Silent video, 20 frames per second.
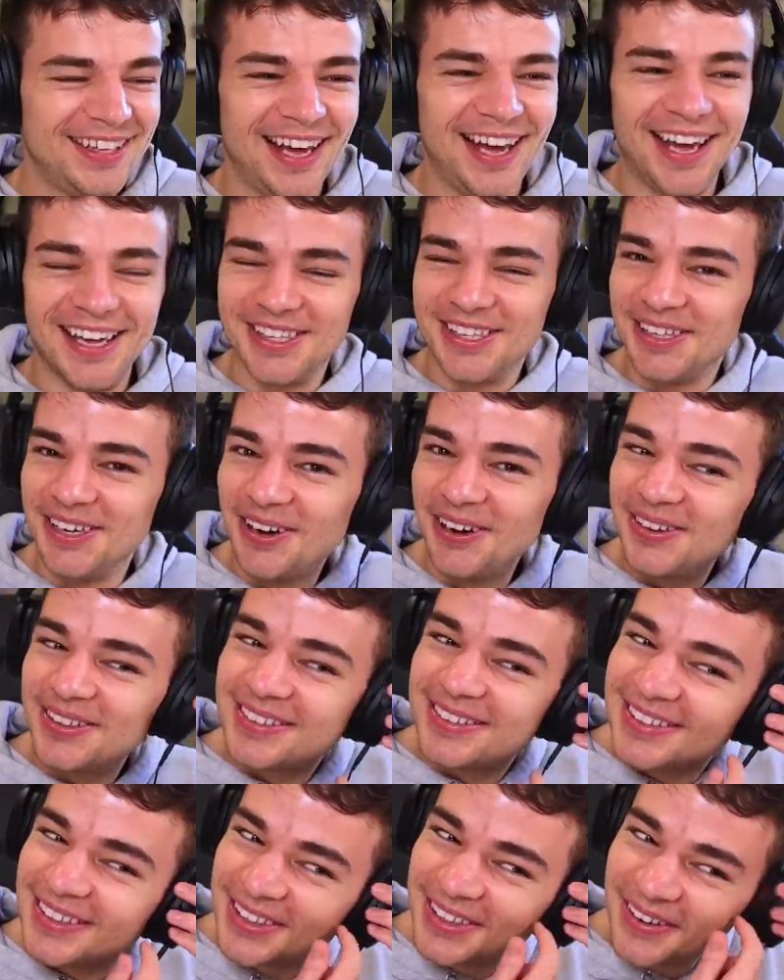Yeah, you
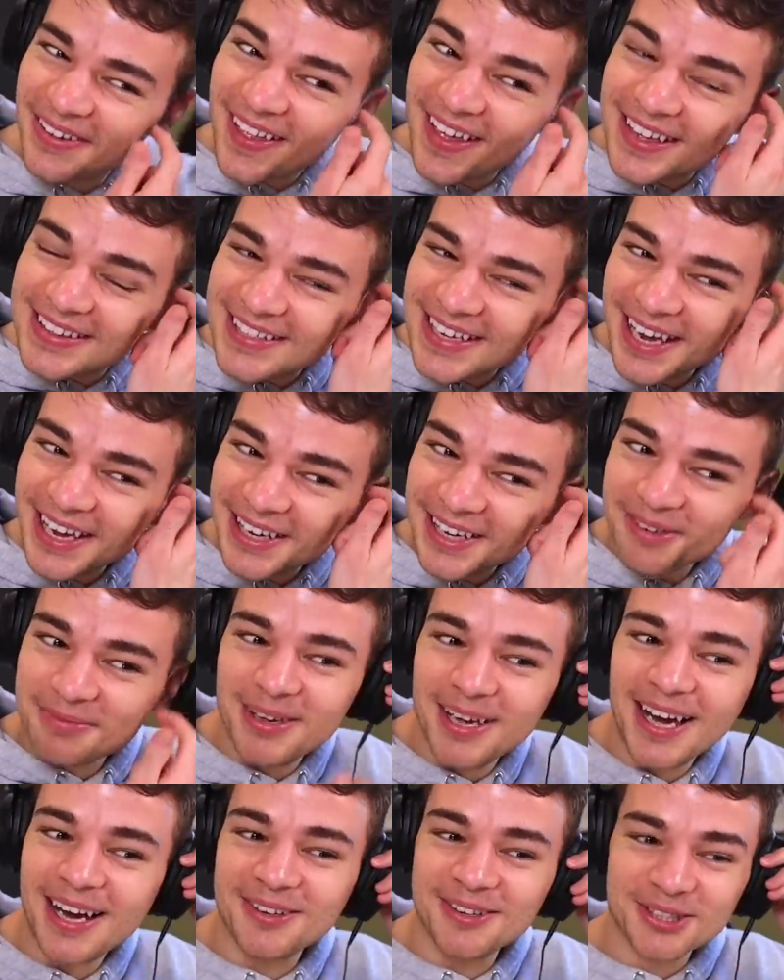know that Take
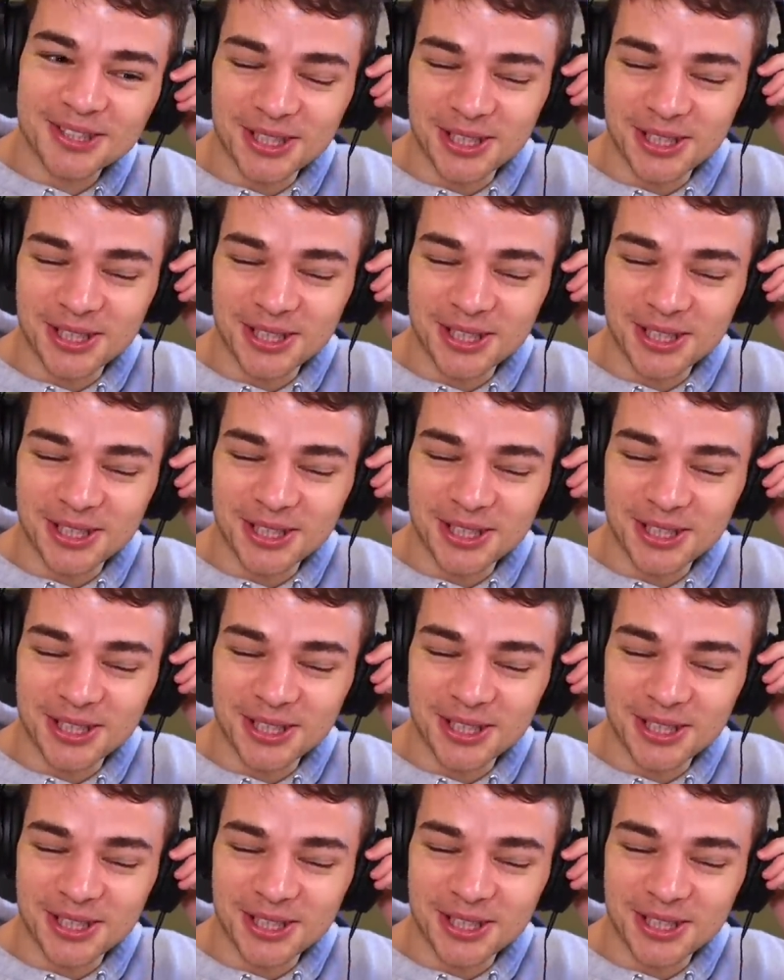Me Out